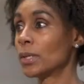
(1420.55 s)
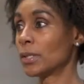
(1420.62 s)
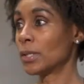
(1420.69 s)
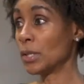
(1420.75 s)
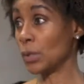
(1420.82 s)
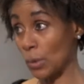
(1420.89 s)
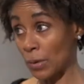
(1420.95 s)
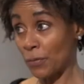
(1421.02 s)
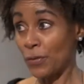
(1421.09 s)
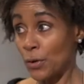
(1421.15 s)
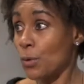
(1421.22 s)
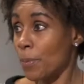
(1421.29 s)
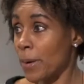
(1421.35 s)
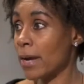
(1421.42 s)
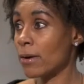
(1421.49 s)
you know, a
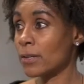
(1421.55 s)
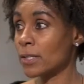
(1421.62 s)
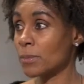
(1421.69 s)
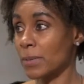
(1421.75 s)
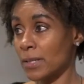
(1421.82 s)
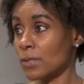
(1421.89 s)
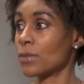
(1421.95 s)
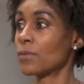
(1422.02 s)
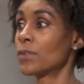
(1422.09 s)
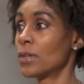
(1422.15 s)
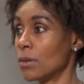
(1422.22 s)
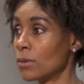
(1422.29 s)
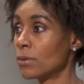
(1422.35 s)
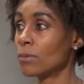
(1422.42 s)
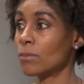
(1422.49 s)
few parents must have
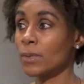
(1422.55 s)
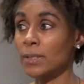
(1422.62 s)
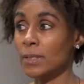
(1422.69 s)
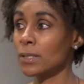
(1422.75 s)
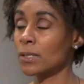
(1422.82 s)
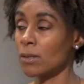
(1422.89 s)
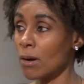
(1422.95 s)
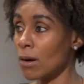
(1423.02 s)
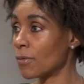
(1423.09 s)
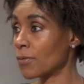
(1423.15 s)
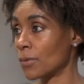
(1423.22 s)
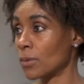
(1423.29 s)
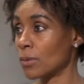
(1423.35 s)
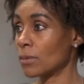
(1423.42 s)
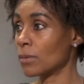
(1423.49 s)
known what this
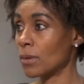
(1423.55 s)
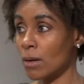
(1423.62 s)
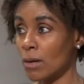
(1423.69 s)
awful,